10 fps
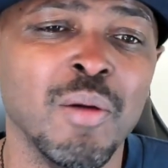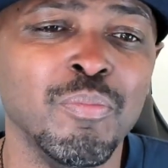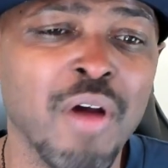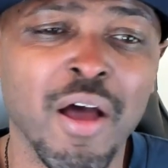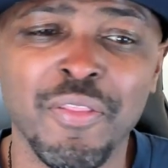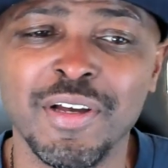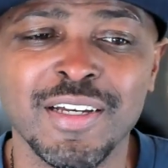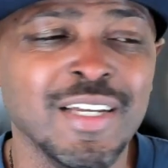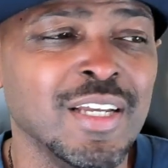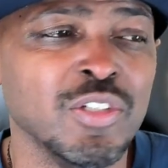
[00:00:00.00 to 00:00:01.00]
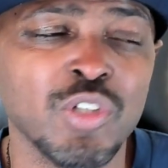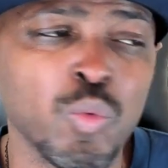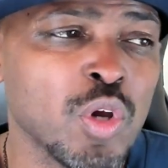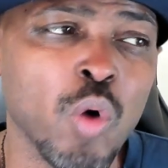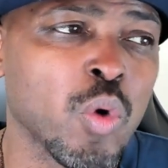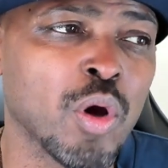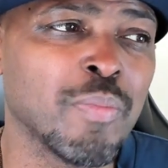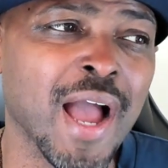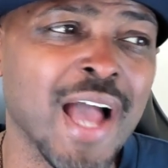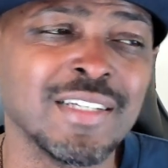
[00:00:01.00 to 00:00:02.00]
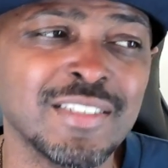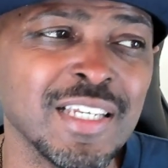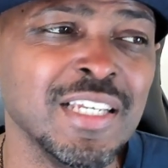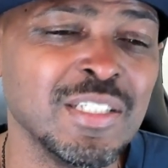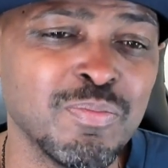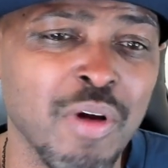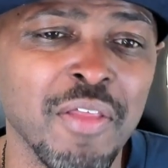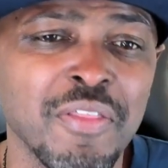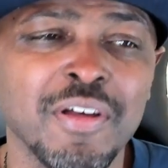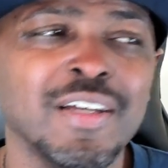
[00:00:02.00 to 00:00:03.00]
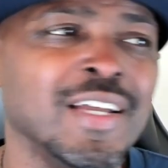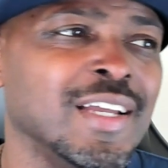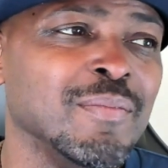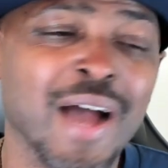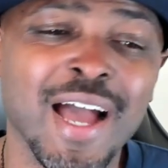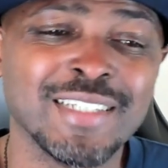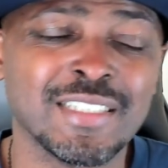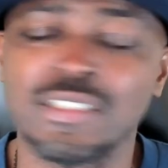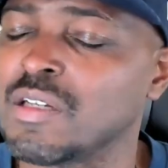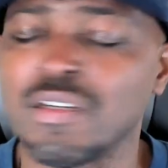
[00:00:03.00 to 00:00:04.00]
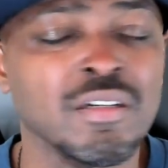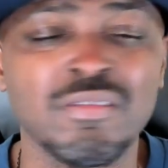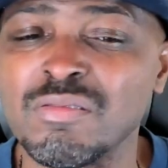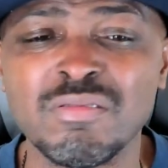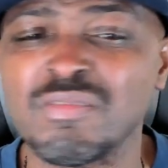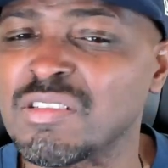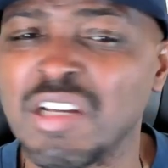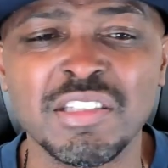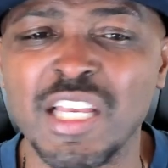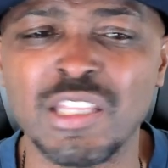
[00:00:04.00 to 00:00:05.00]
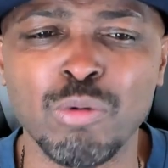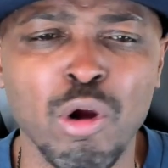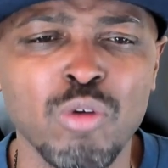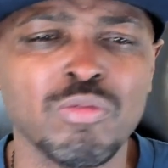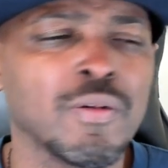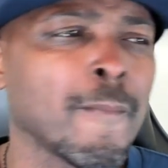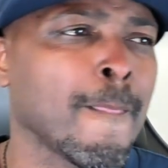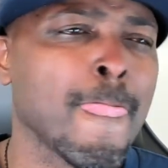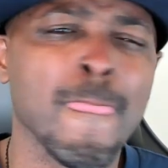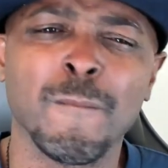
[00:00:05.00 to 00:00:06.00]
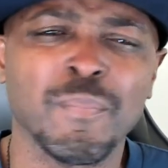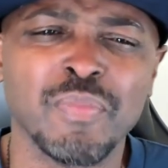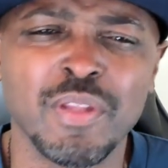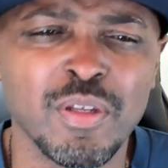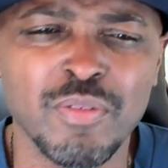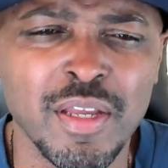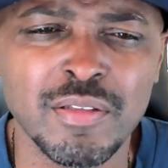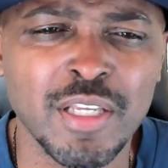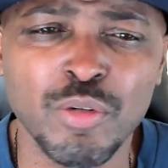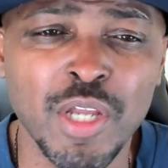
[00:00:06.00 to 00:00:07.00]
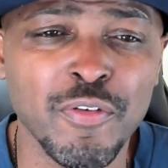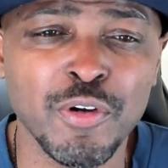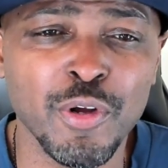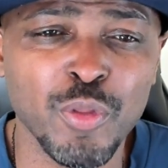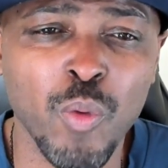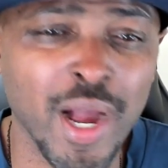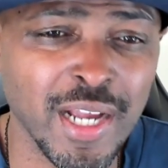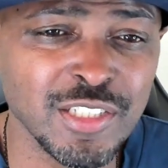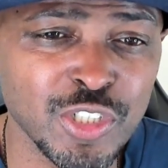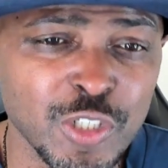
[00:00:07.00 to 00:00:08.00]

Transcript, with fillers: You know, we're going to work behind the scenes, brother. Behind the scenes, cut their throat. They'll never know the wiser.